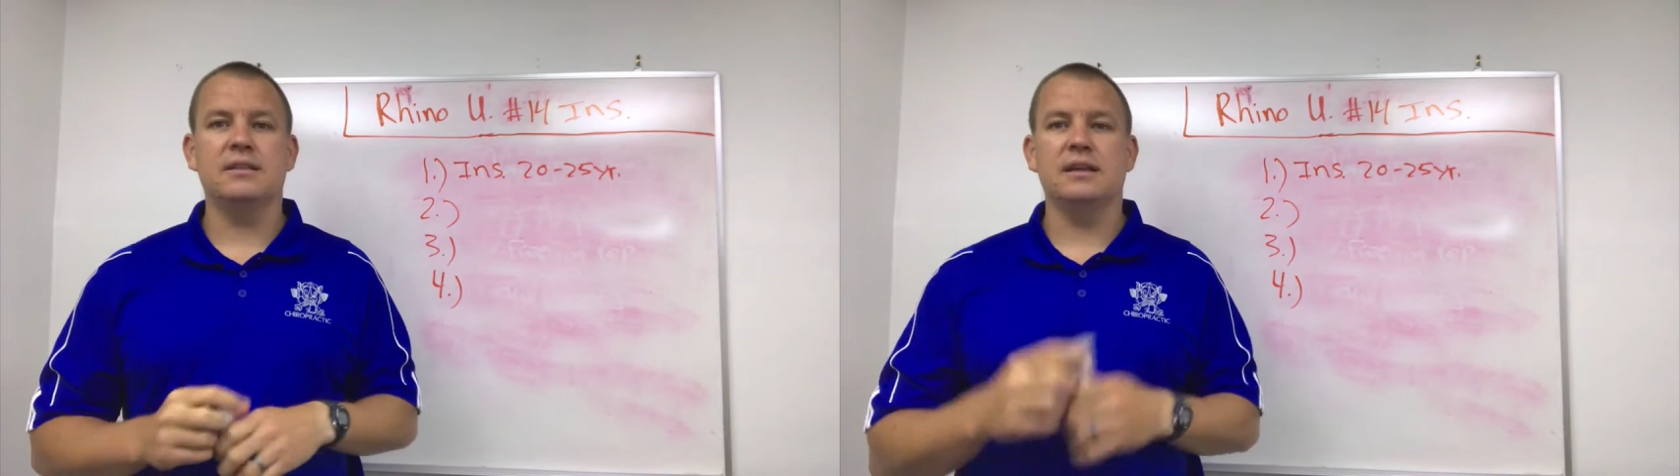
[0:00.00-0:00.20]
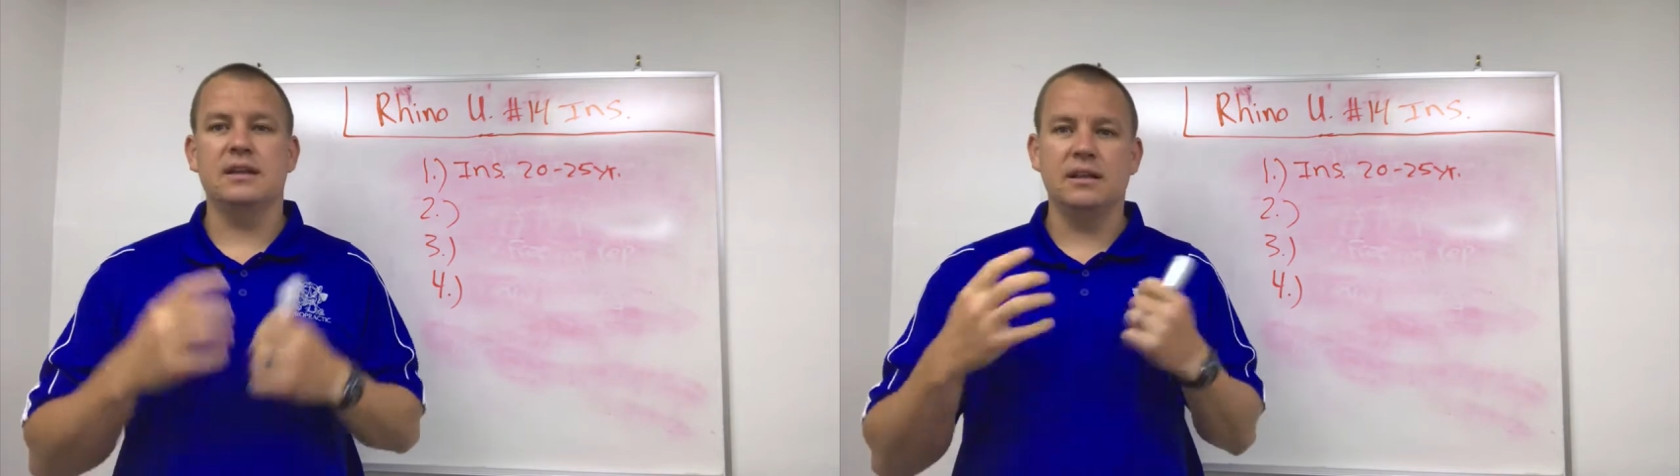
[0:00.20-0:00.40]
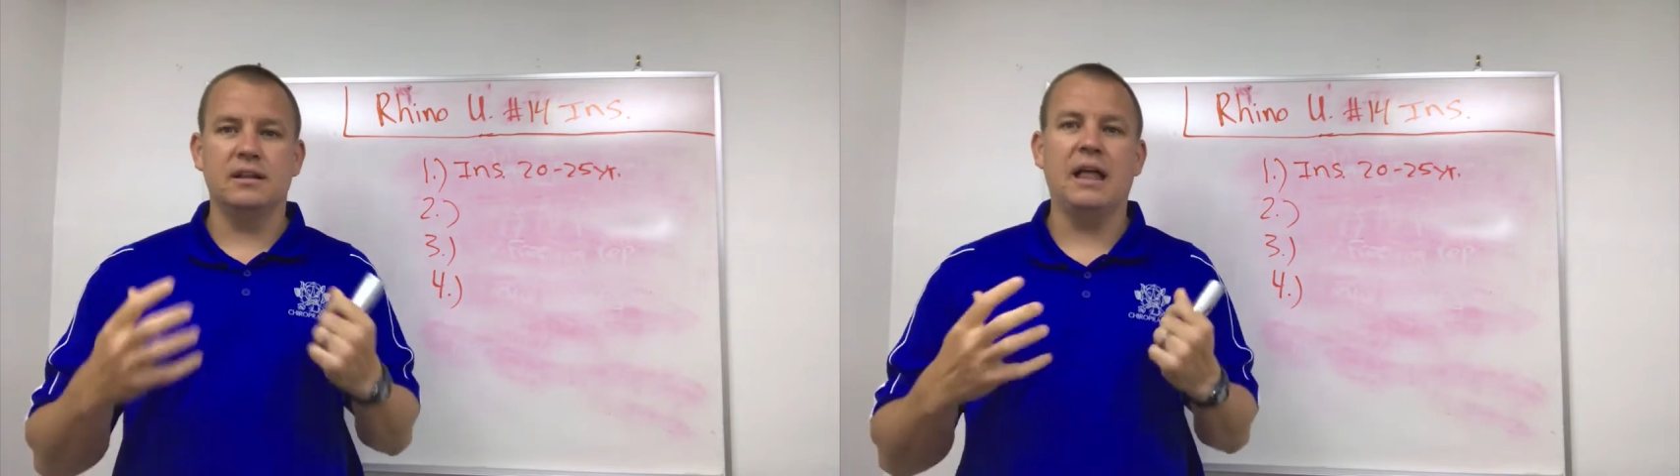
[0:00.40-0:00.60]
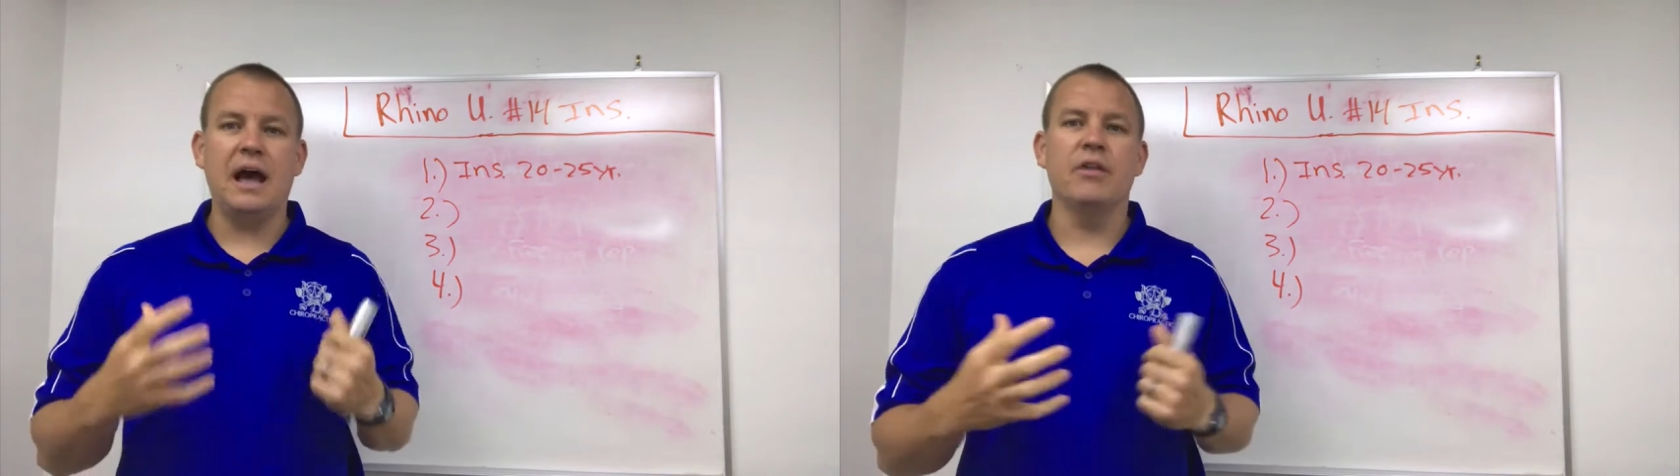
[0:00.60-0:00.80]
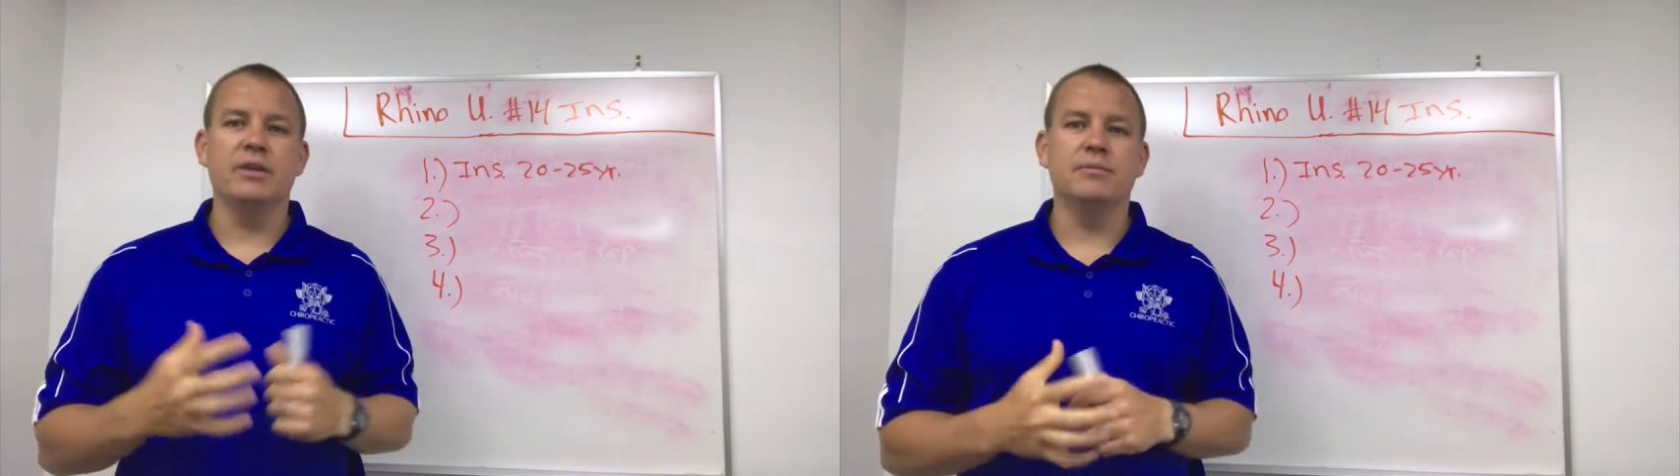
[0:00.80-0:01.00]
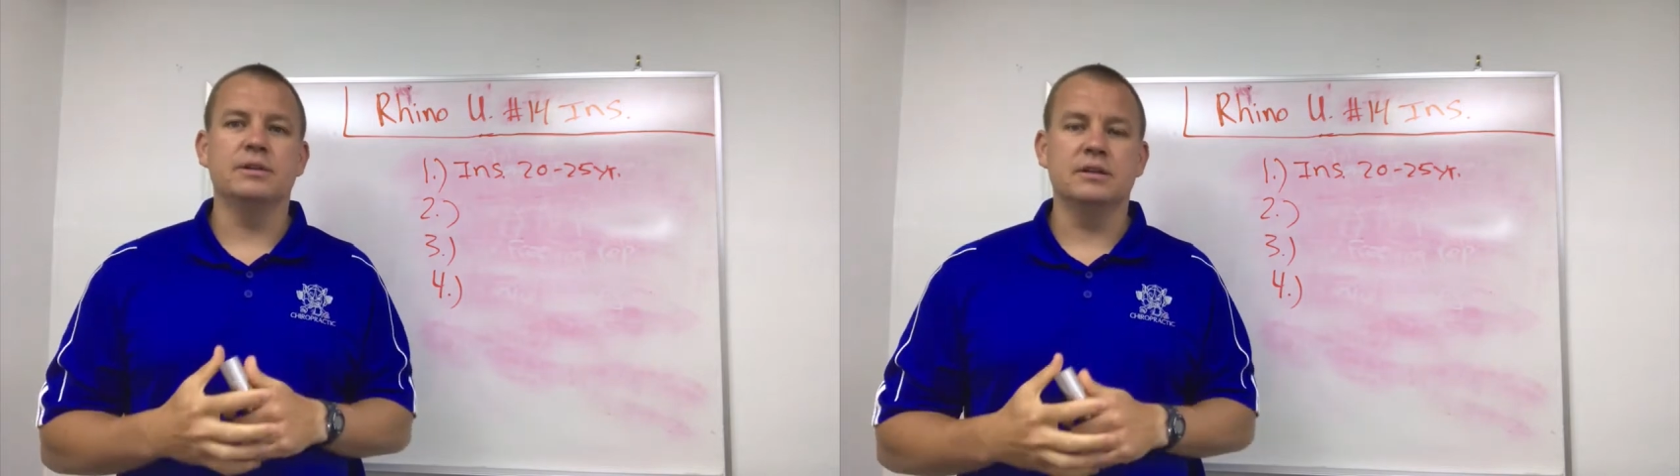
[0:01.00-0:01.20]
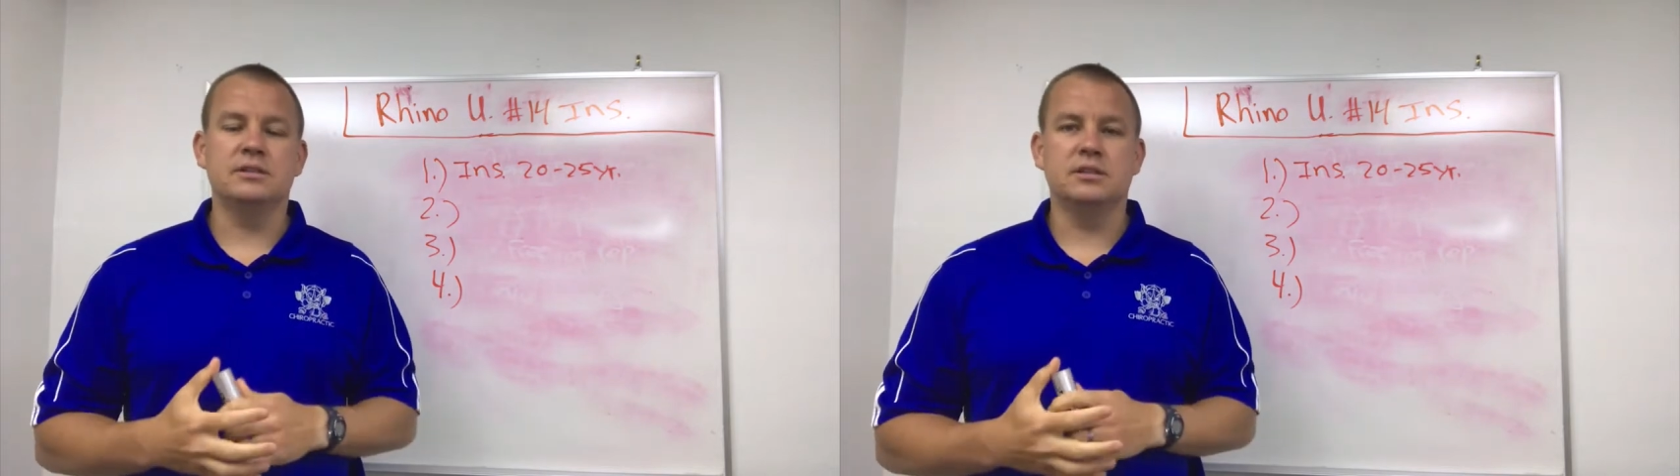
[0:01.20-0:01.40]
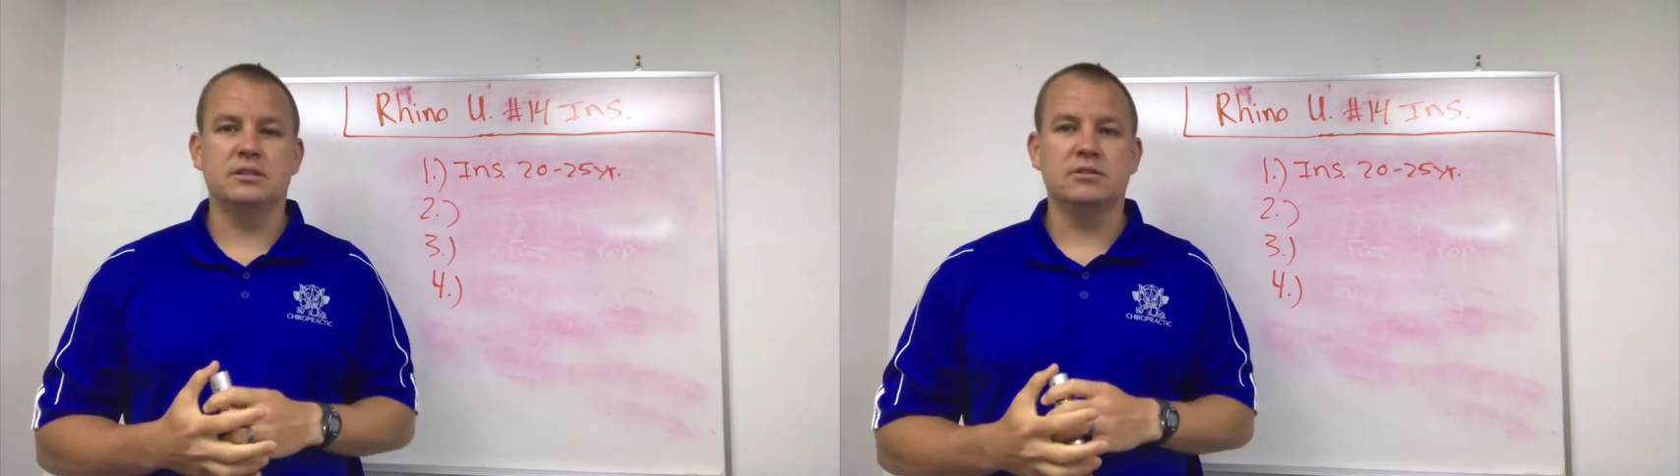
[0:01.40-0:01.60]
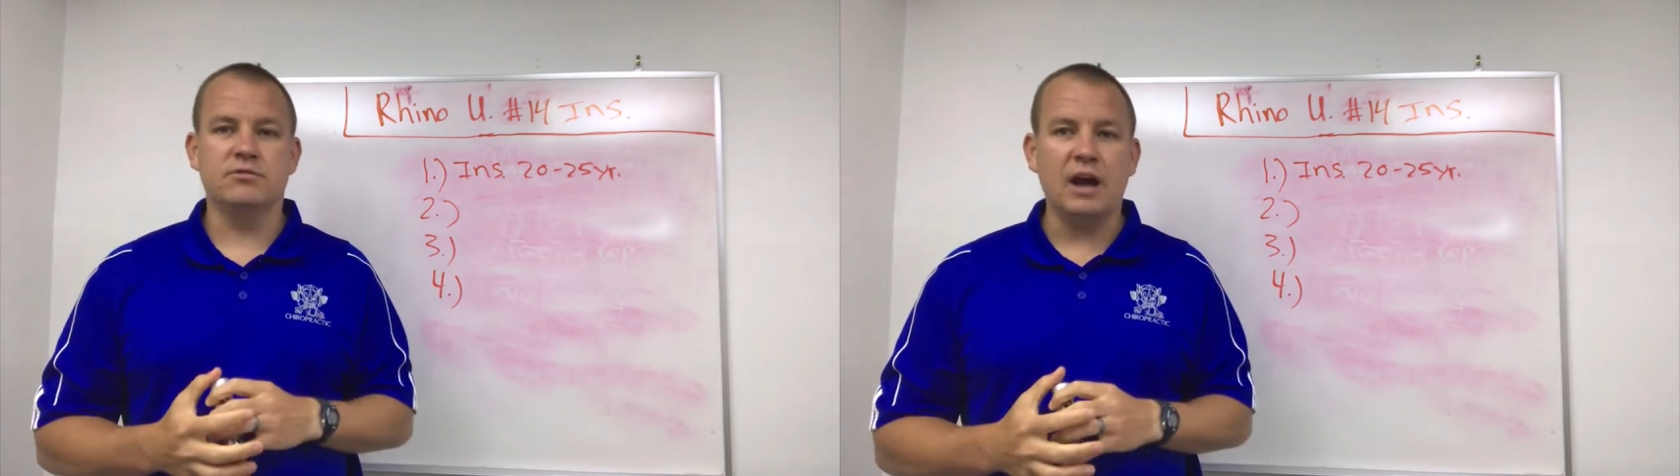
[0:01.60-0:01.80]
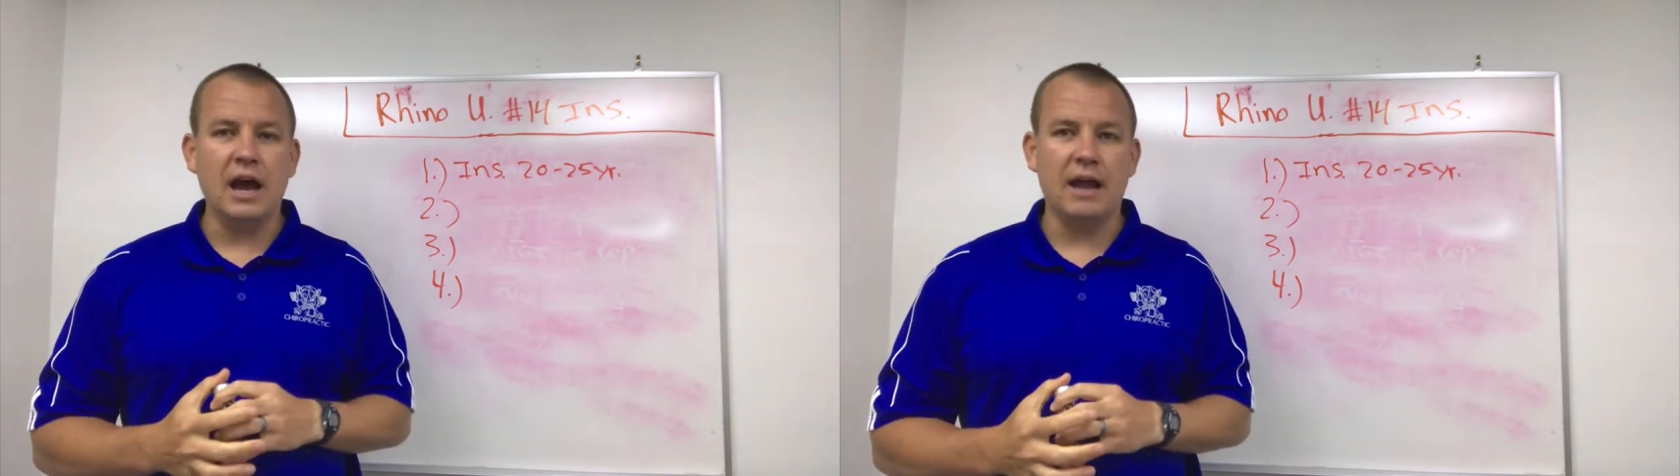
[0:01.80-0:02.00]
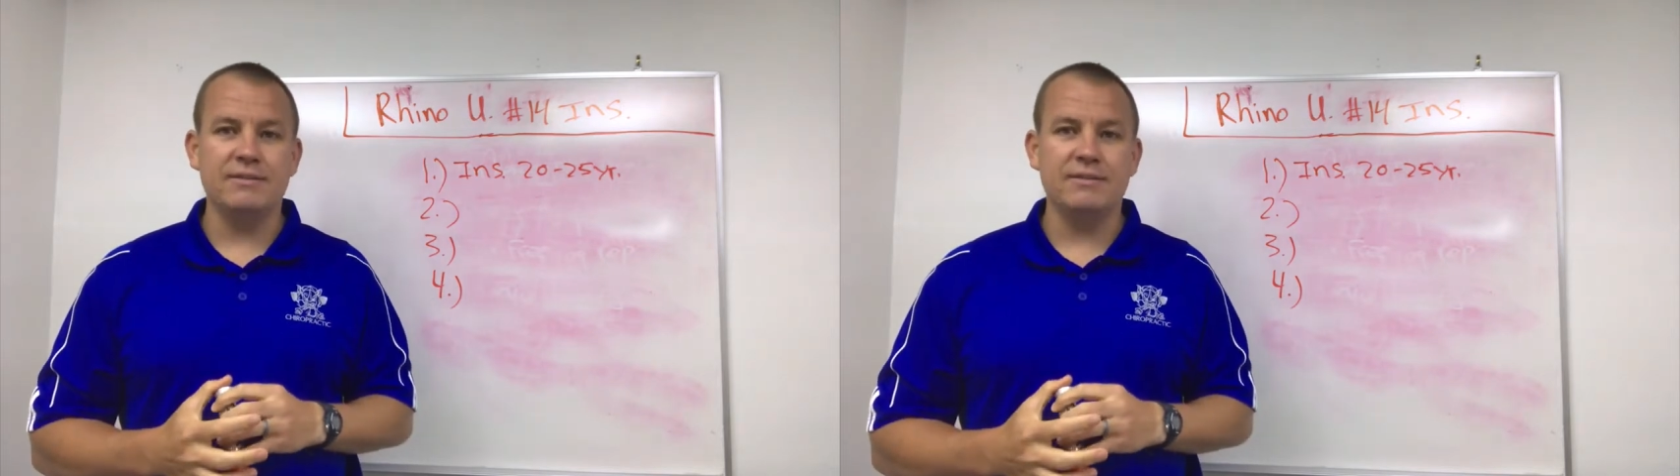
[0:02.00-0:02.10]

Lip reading: that can allow them to survive,